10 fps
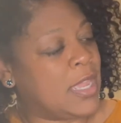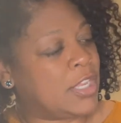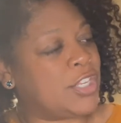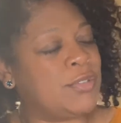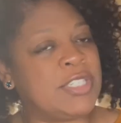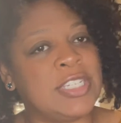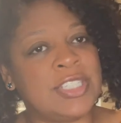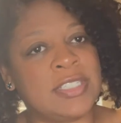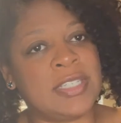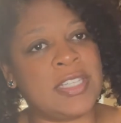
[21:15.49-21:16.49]
You teach
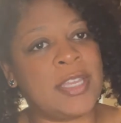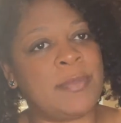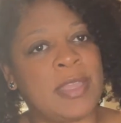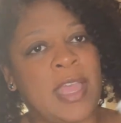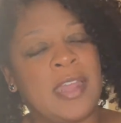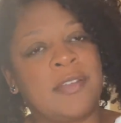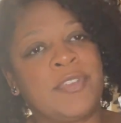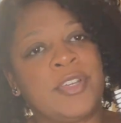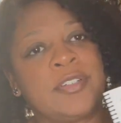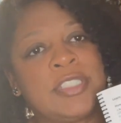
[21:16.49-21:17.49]
it to them out of
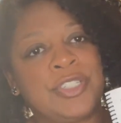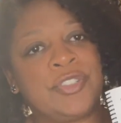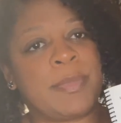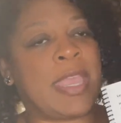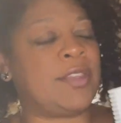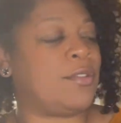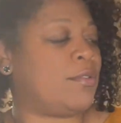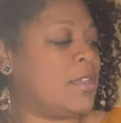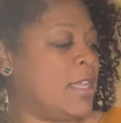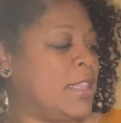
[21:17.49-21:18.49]
your teacher
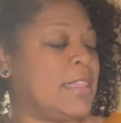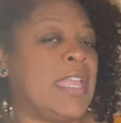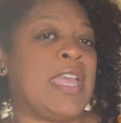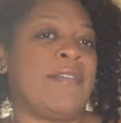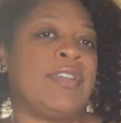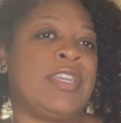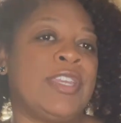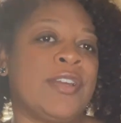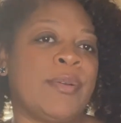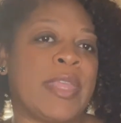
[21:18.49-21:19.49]
manual. They have it
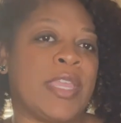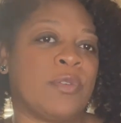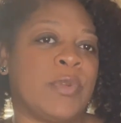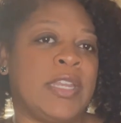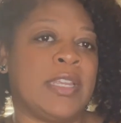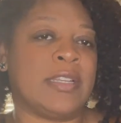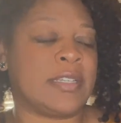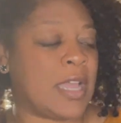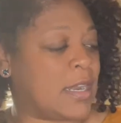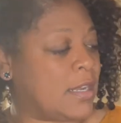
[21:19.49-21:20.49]
here. They could read it and
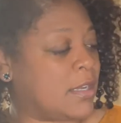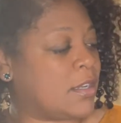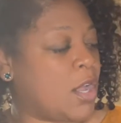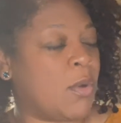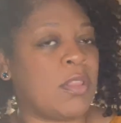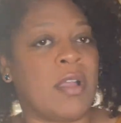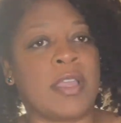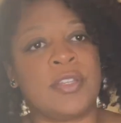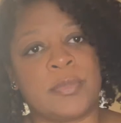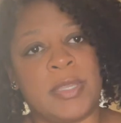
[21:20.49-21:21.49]
kind of go along and
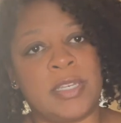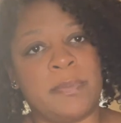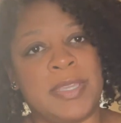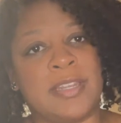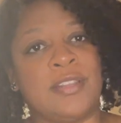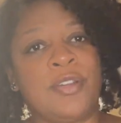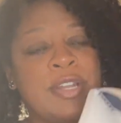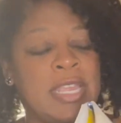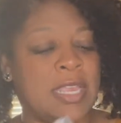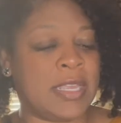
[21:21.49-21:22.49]
do some independent
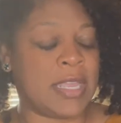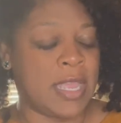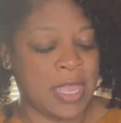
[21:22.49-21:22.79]
learning.